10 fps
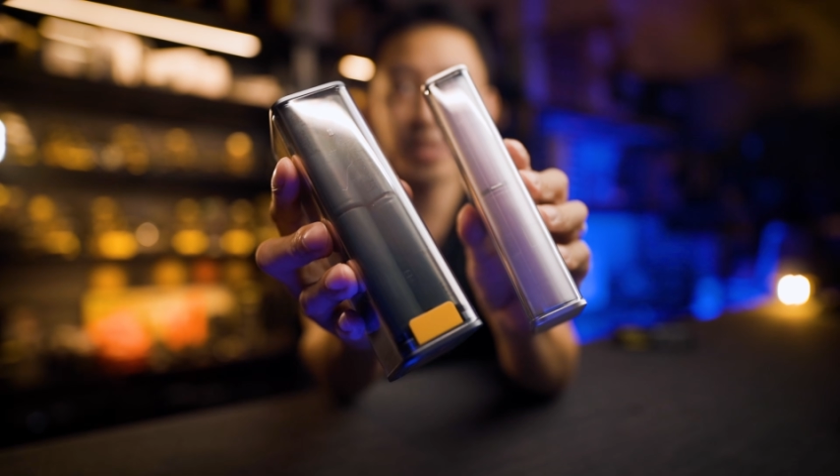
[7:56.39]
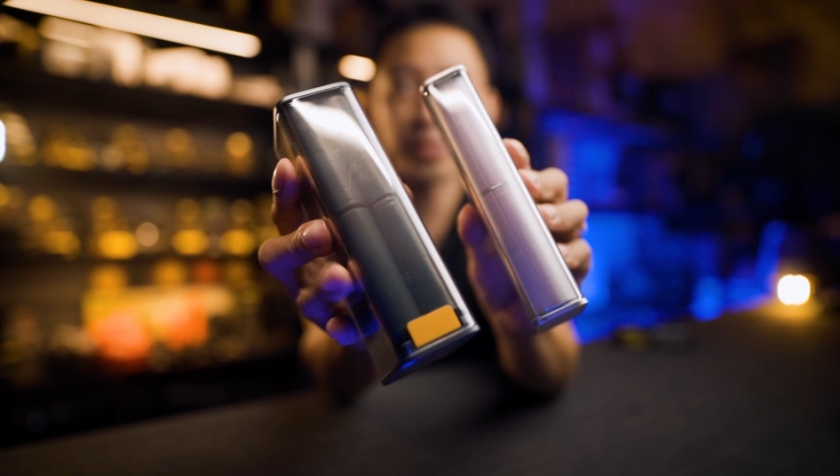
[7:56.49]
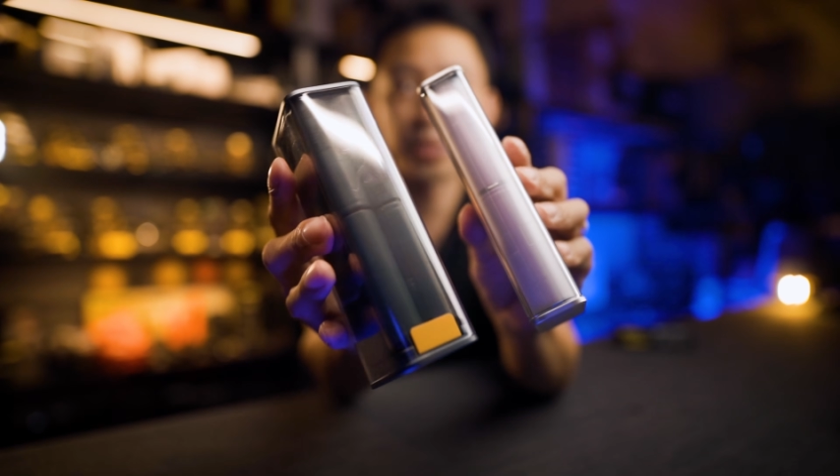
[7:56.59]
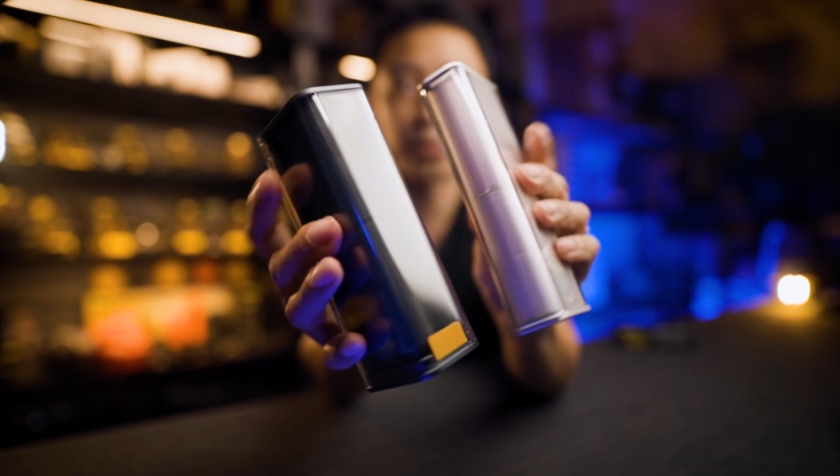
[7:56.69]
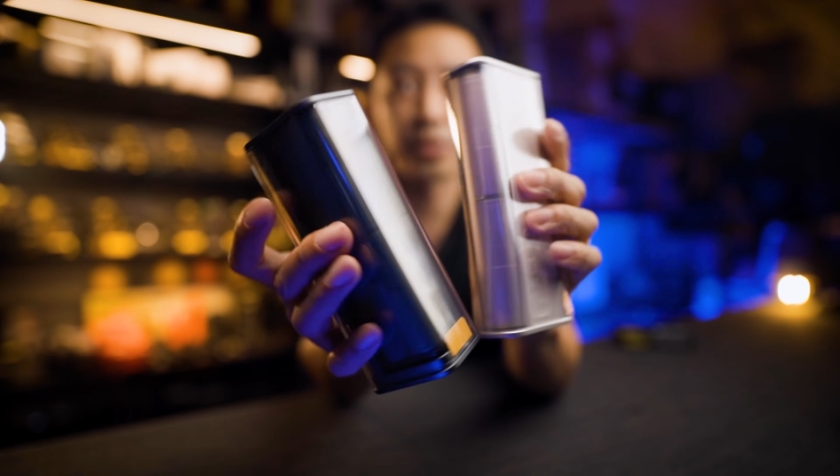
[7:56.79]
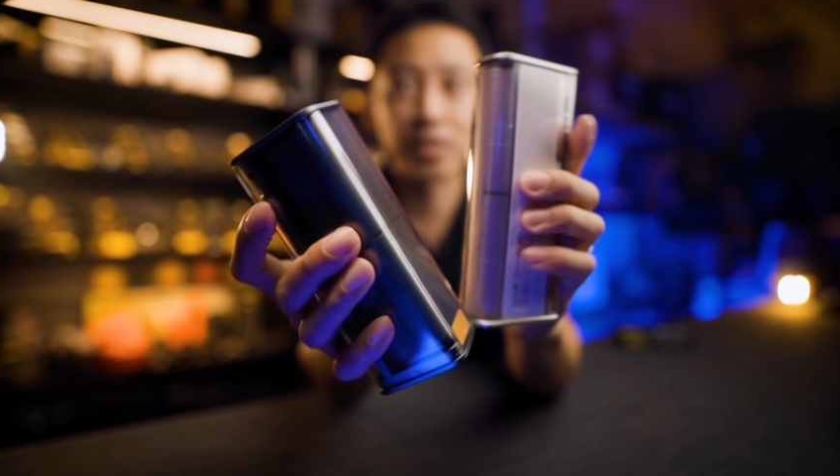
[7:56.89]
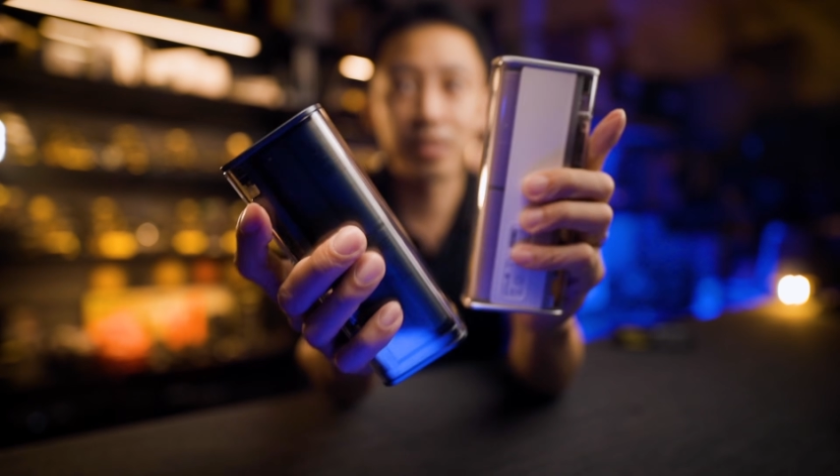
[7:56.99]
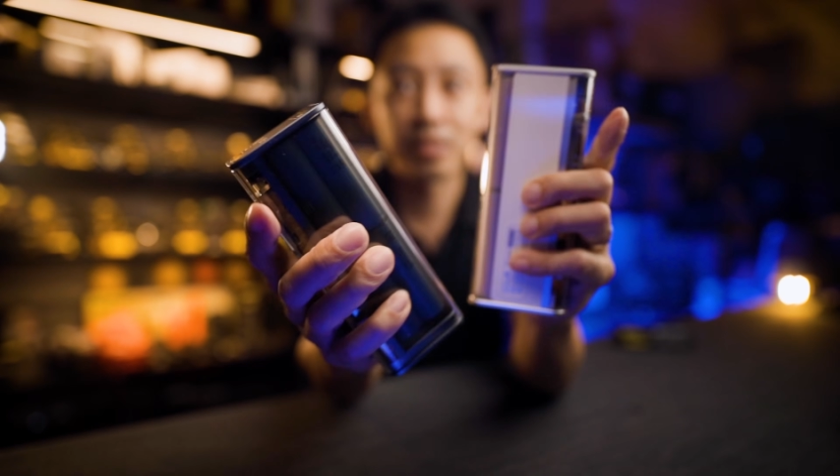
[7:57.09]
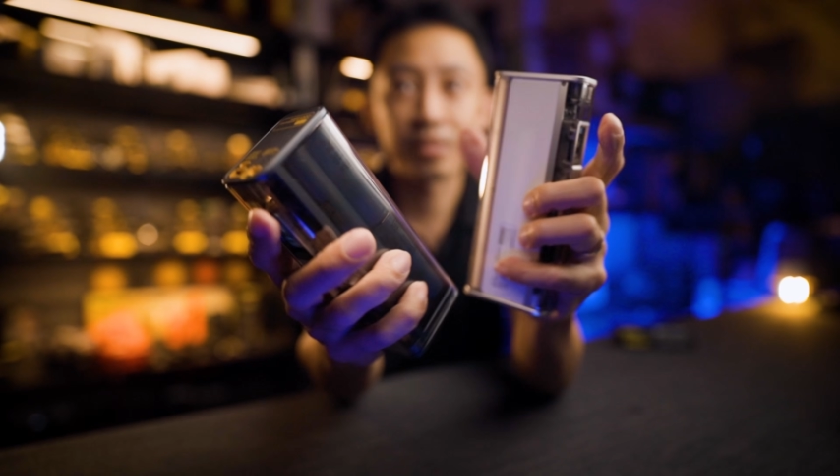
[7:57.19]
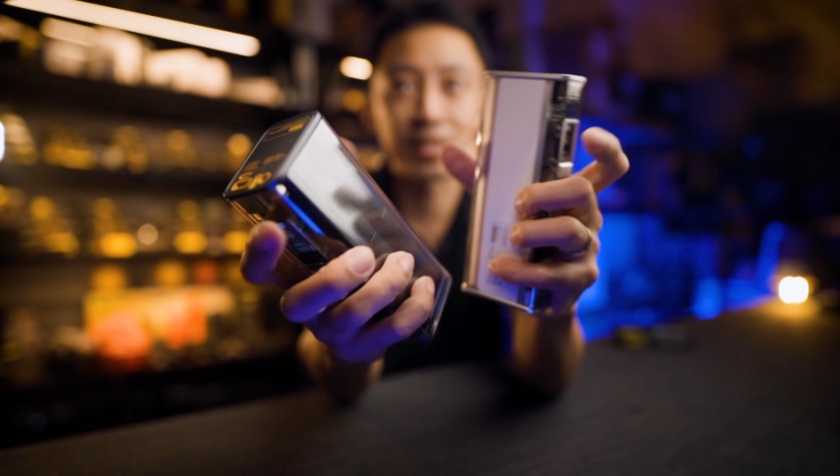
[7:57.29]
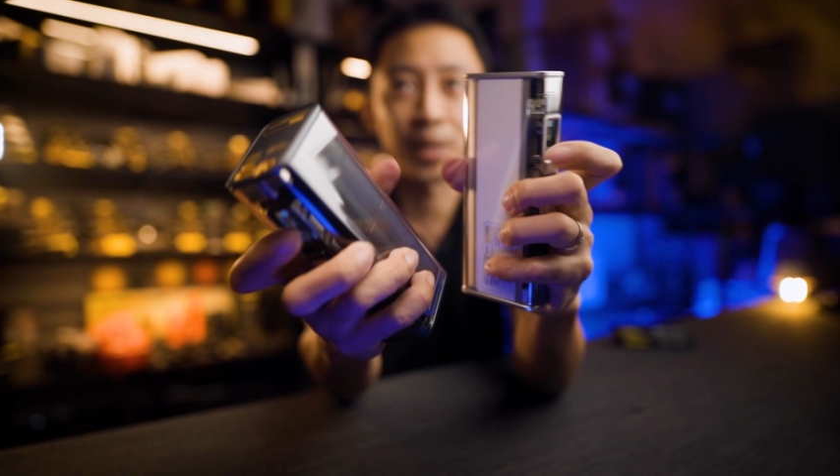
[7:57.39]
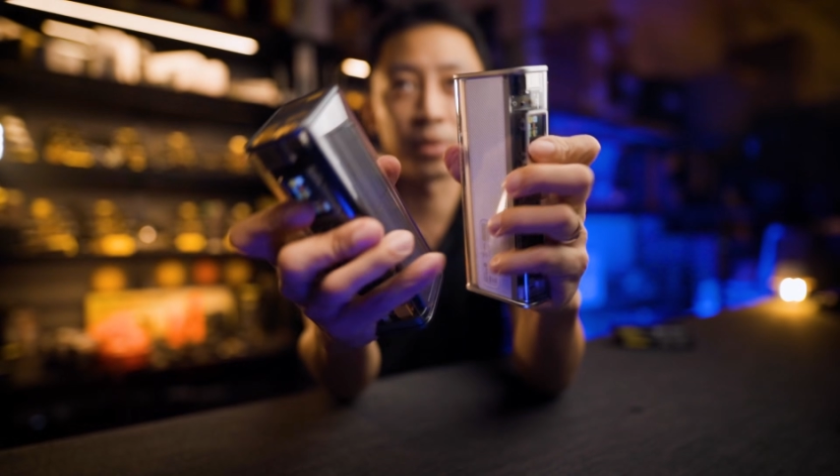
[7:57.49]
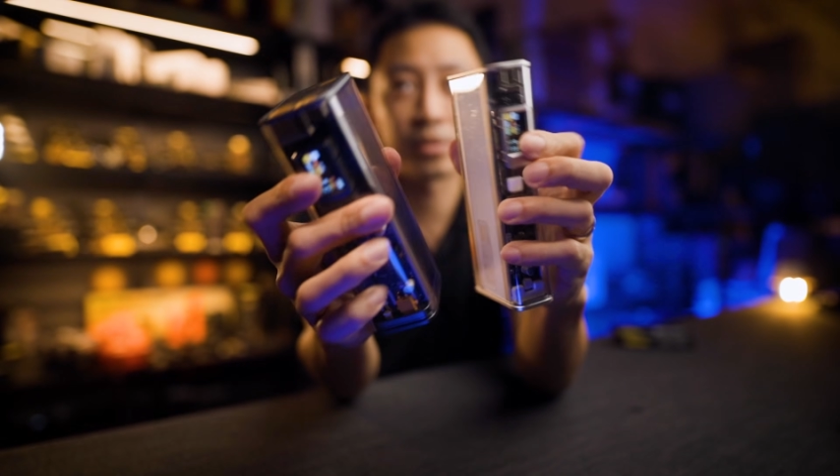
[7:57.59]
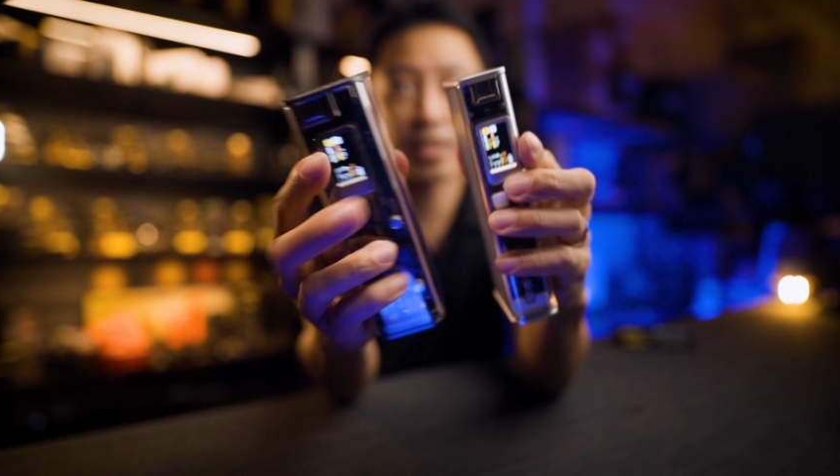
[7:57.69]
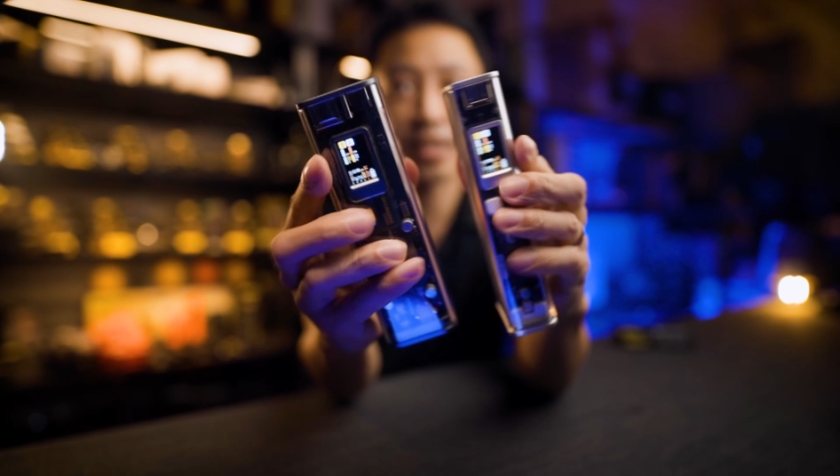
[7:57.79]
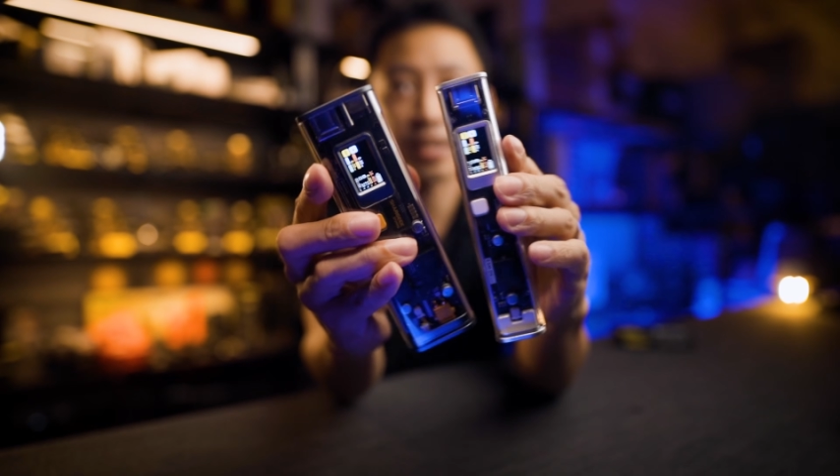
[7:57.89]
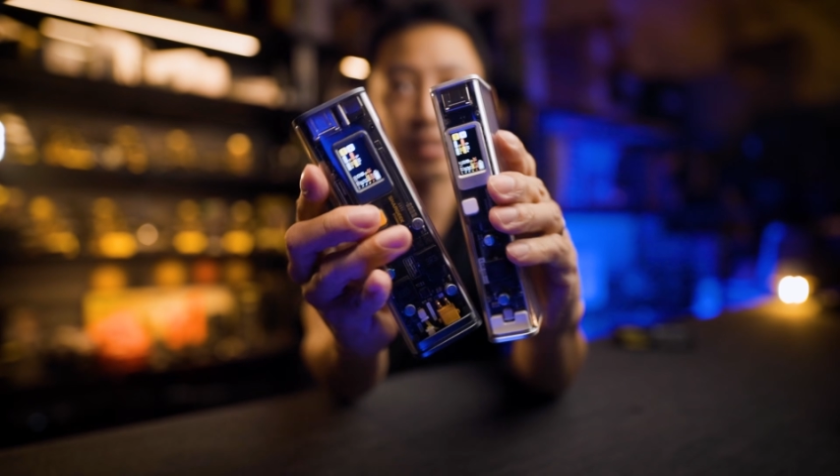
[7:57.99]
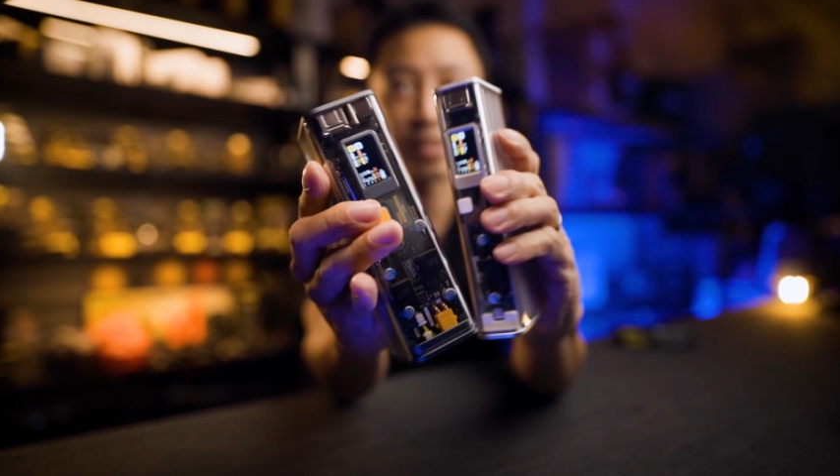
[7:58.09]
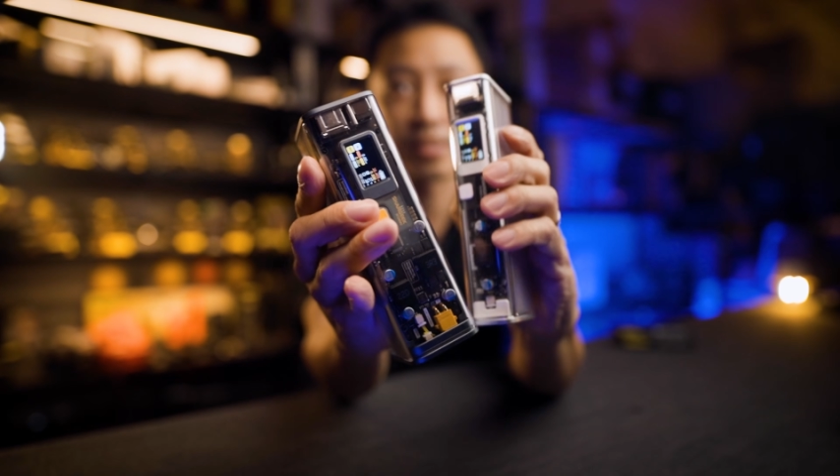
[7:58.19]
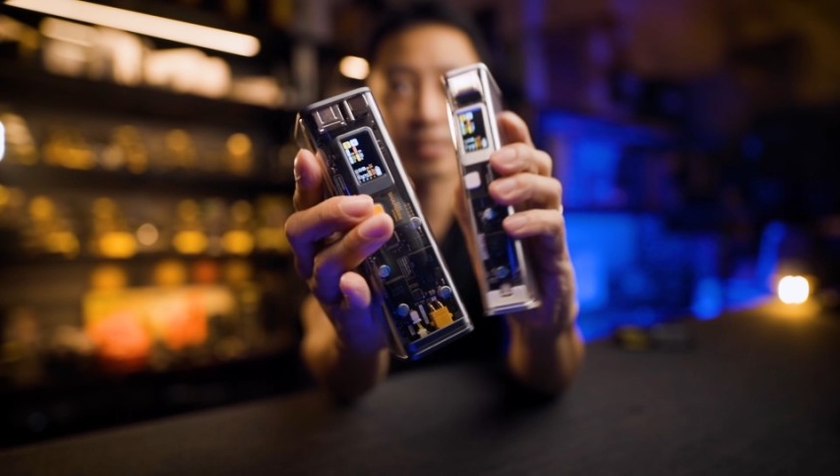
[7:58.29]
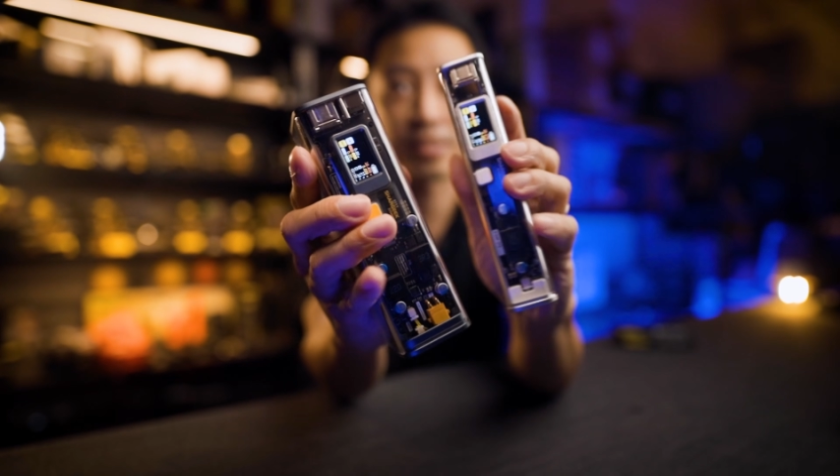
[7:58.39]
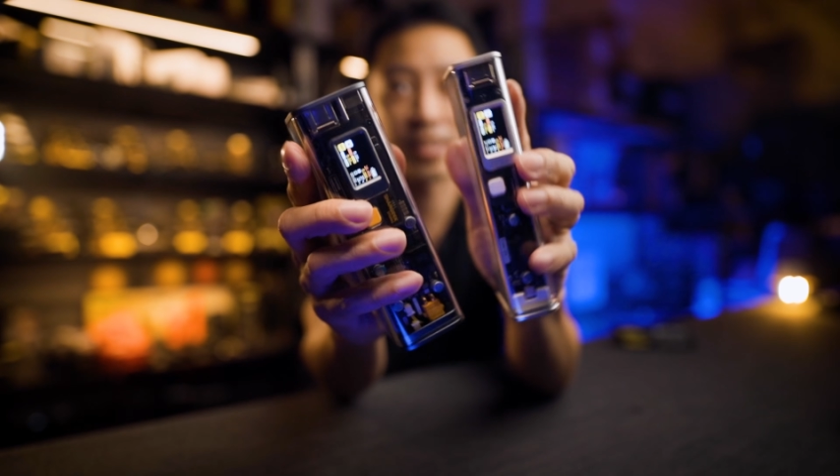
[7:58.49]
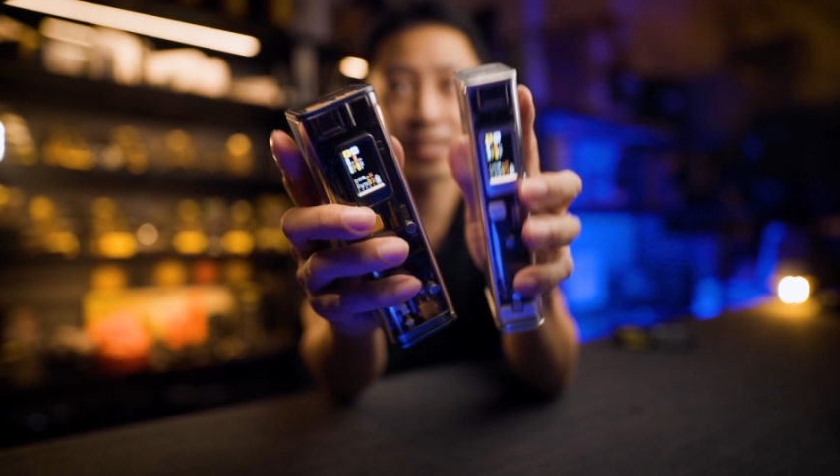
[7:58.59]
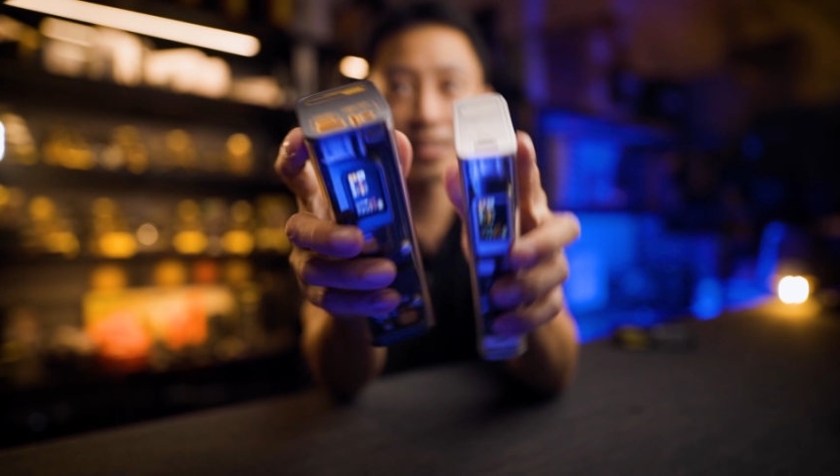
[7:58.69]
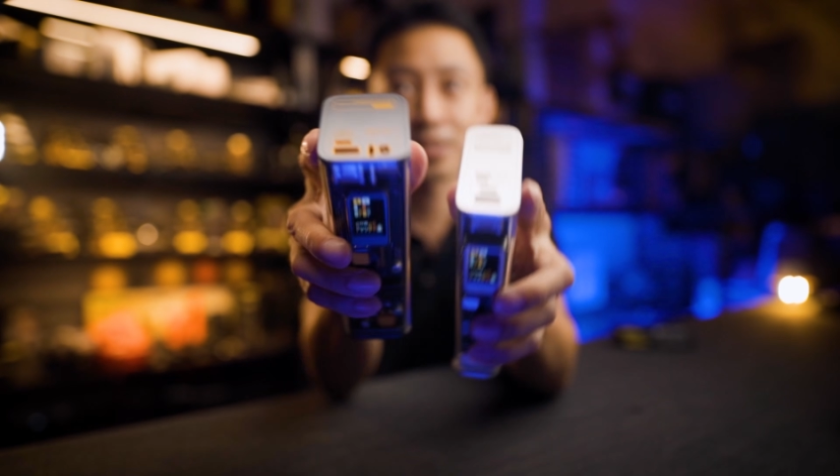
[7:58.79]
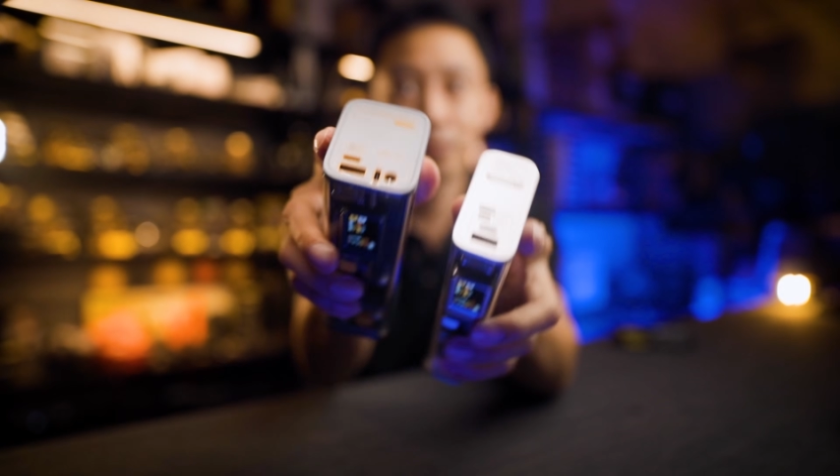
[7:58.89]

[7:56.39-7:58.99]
someone do a double take, okay?